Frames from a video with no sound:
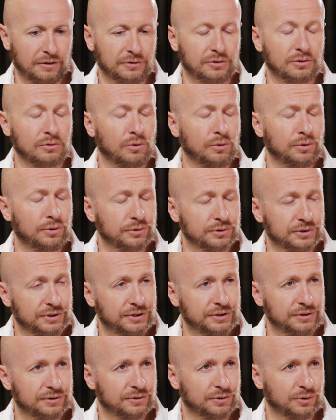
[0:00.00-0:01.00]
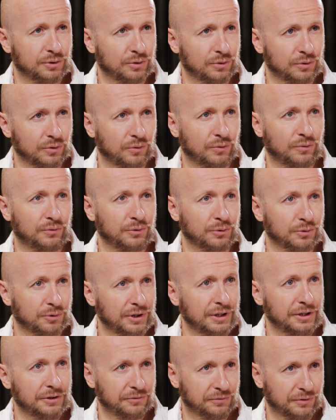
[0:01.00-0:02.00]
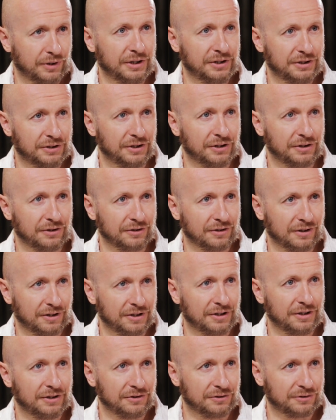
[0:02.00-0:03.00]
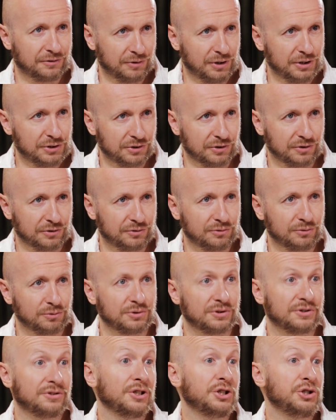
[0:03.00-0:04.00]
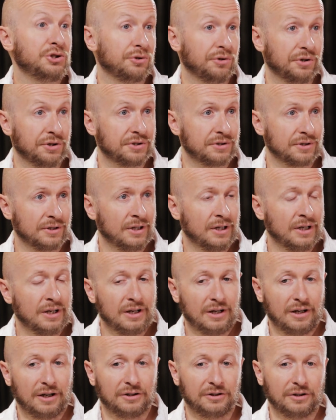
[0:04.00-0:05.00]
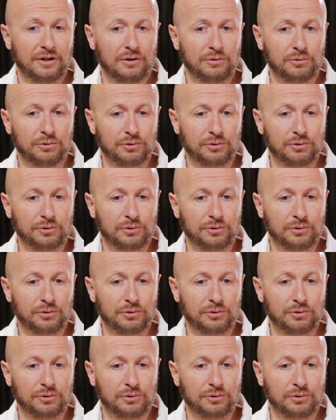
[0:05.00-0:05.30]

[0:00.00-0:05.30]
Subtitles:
glorious history of Ukraine fighting against Russia through the centuries, and how